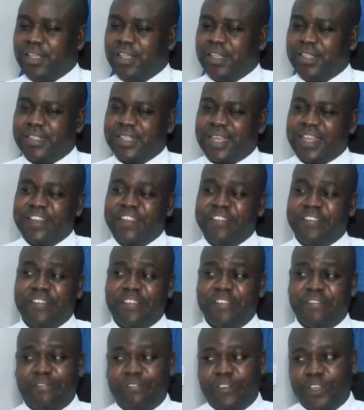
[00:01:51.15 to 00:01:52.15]
It's an
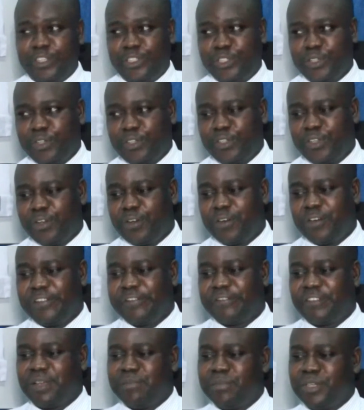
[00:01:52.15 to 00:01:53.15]
infection or
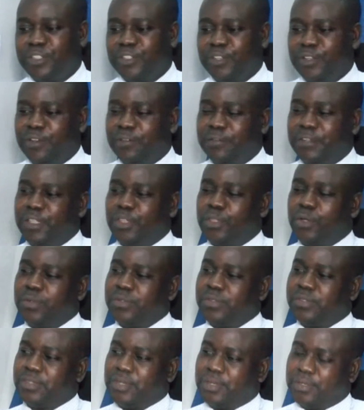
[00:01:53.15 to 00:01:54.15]
inflammation of the
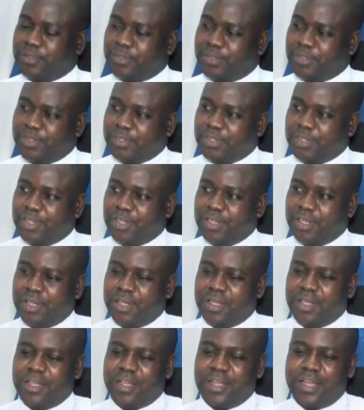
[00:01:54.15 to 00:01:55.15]
tonsils.
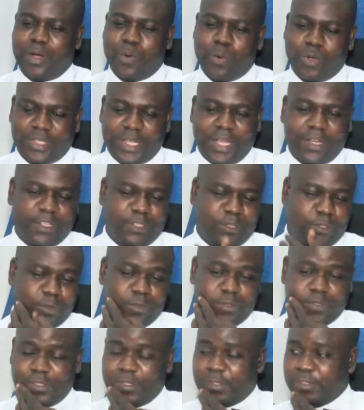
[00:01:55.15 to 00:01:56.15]
And what are the
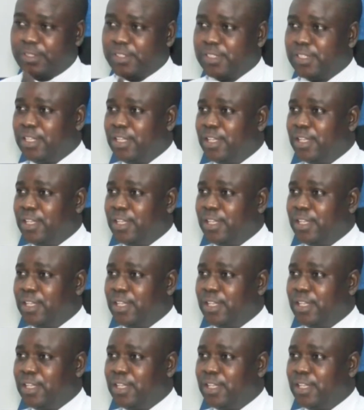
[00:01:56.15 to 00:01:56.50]
tonsils?